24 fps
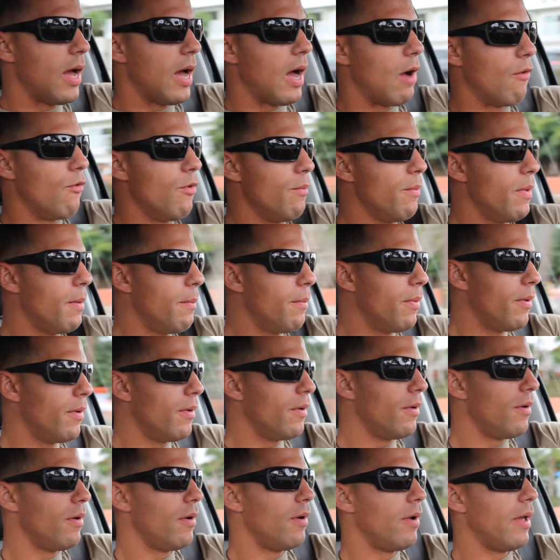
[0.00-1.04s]
I
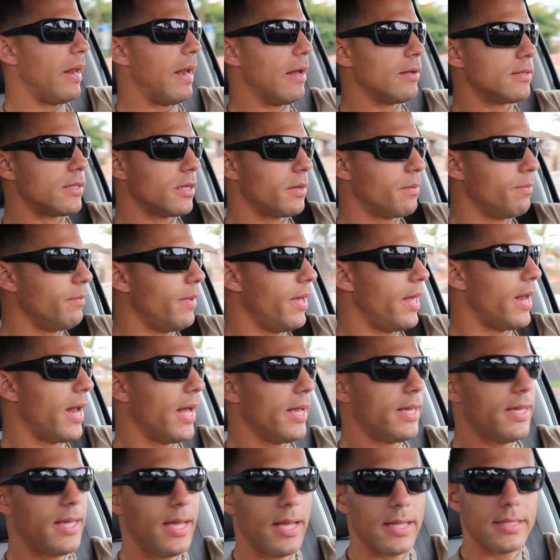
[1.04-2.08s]
remember, and I was like, man,
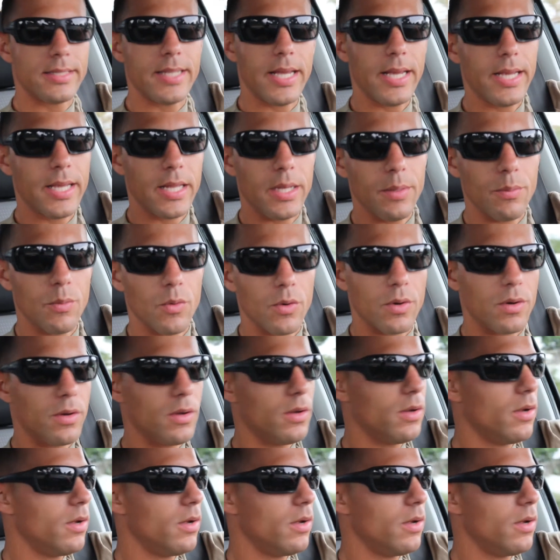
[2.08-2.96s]
I can't take anymore.